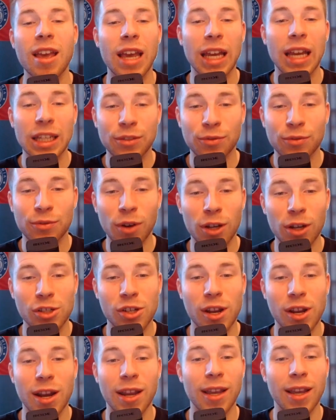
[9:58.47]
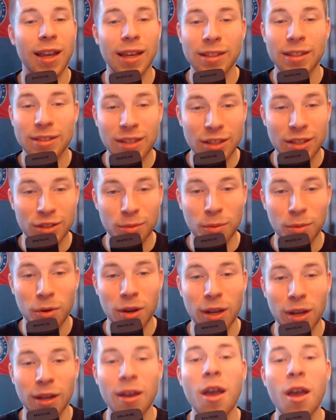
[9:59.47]
It's frustrating. It's
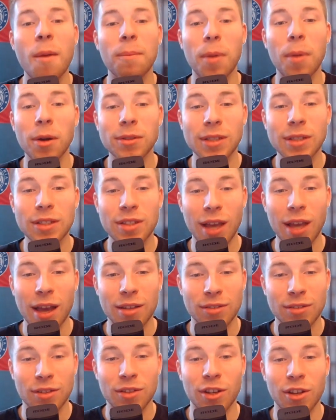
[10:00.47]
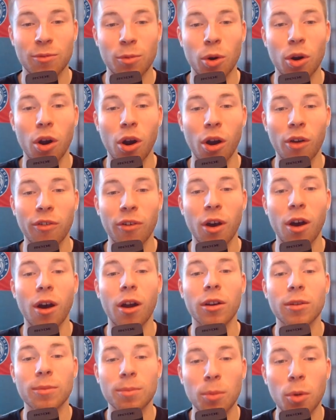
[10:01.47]
disappointing. Both these guys deserve more off, uh,
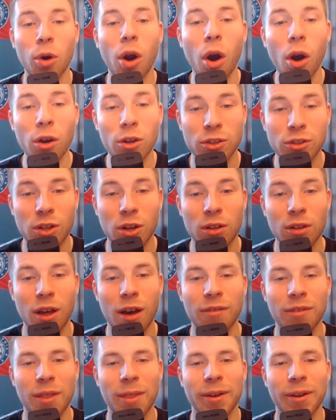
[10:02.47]
more all-star love than they're